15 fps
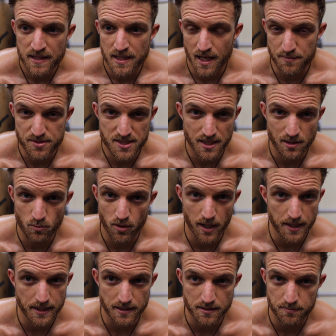I'm seeing where
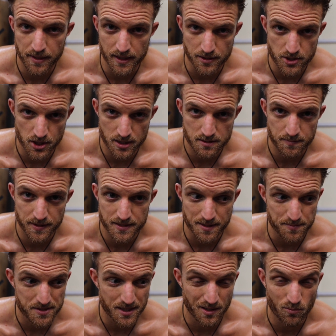I need to make adjustments,
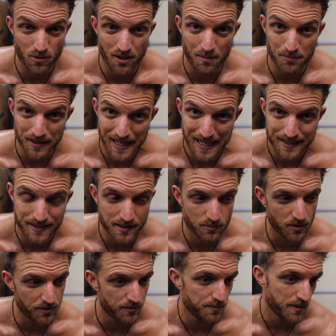I'm seeing where I'm lacking,
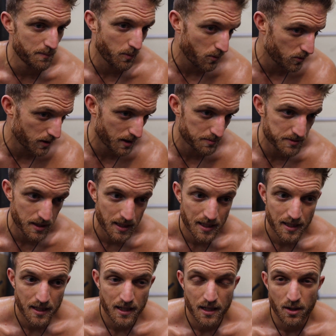whether it be pull-ups,
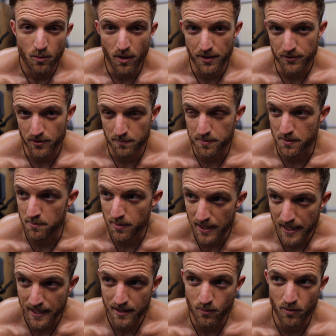whether it be
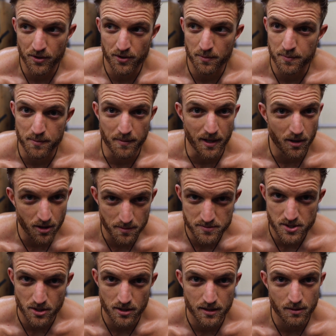back, whether it be my arms
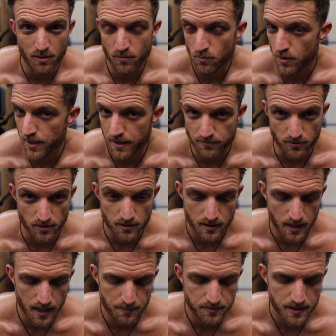aren't, whatever.
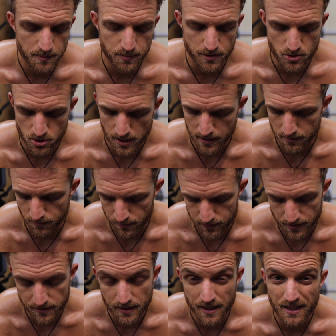I'm keeping track of
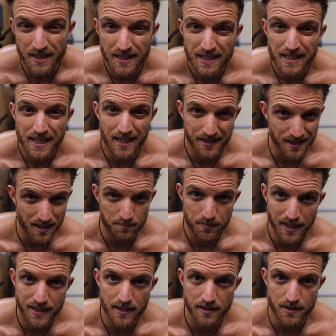everything, and then I'm
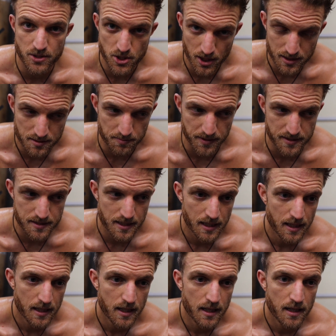making adjustments
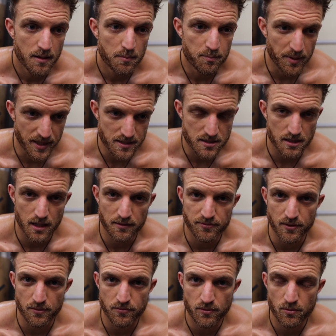based off
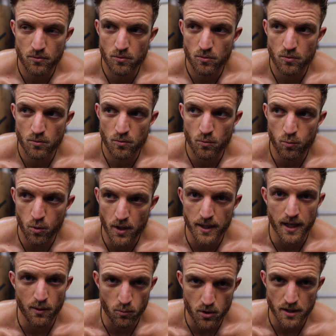of what
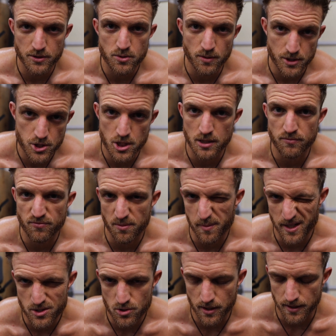I want to achieve from
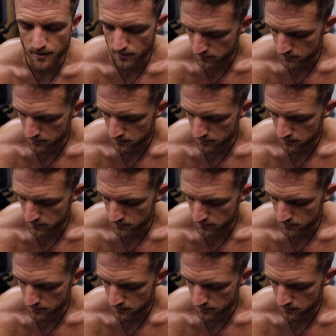my training.